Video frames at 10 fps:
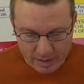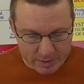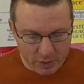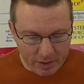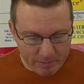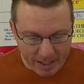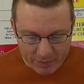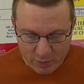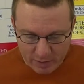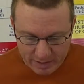So in
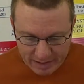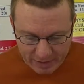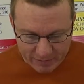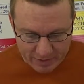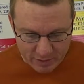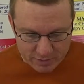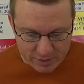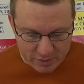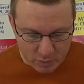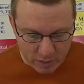Matthew 11, there's
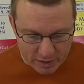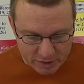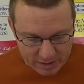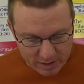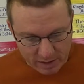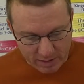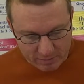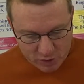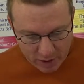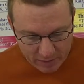this question
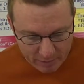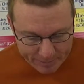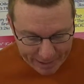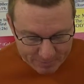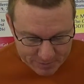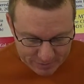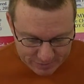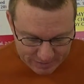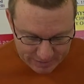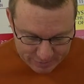uh, John the
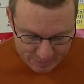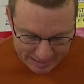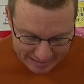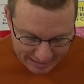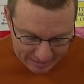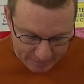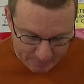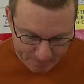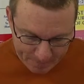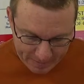Baptist is beheaded.